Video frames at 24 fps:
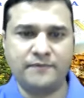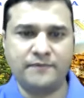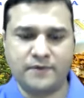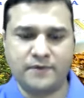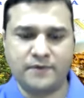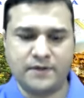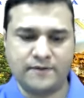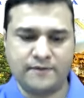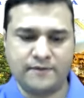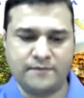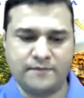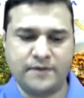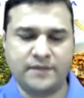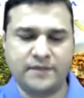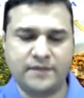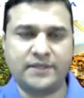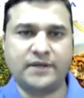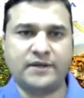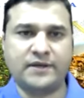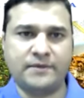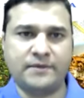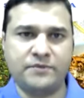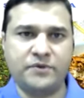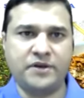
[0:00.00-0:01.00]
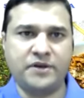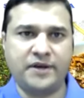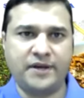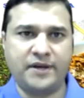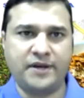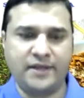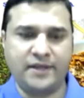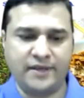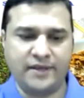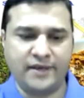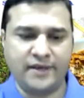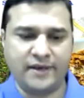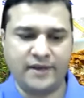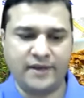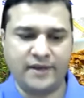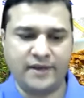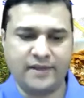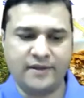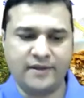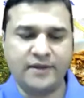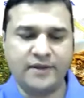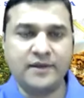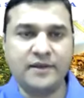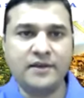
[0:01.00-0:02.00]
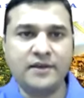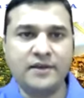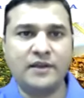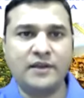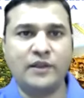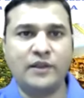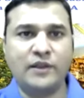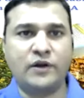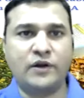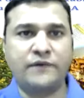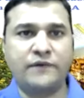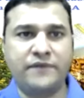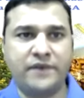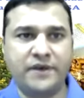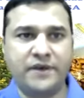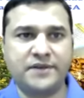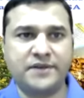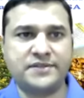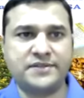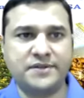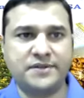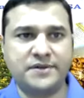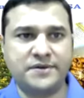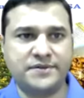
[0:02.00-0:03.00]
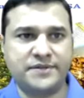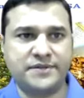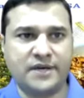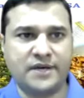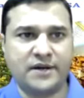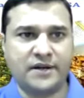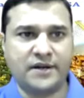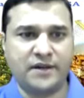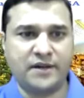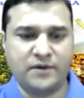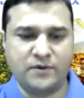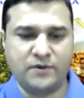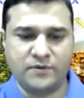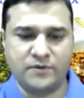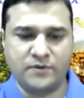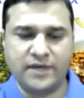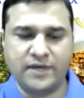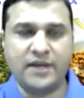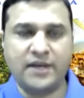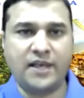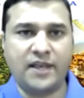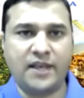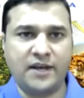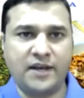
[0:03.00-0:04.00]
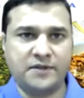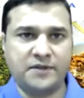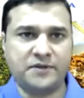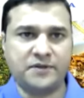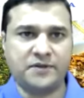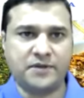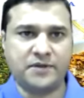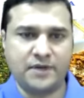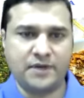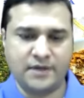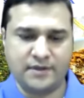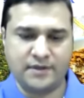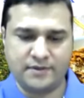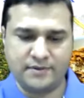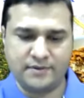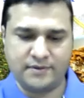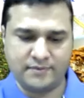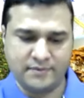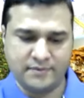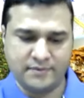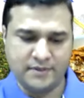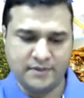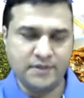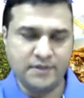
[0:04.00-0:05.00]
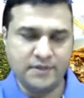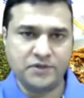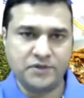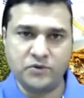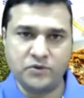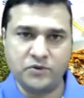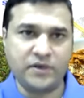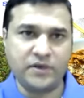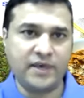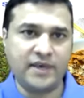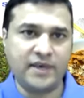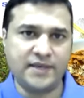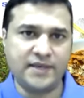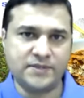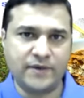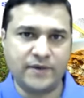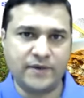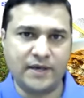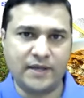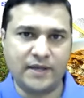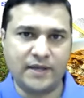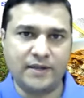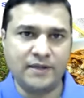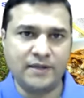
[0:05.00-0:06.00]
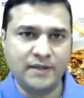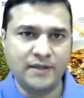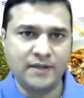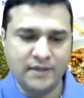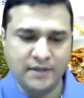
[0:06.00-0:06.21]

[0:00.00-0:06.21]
for our Bhakta community, and a lot of youngsters are, getting into the cooking as well.